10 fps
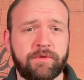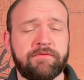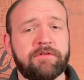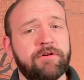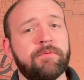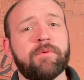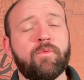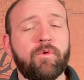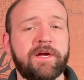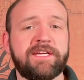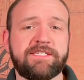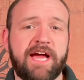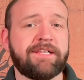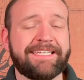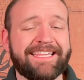we've determined what
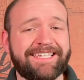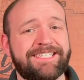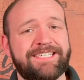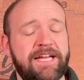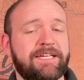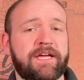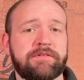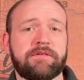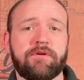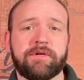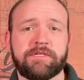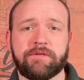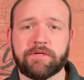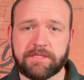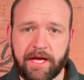exactly this Sunday is going to
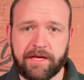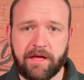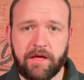look like.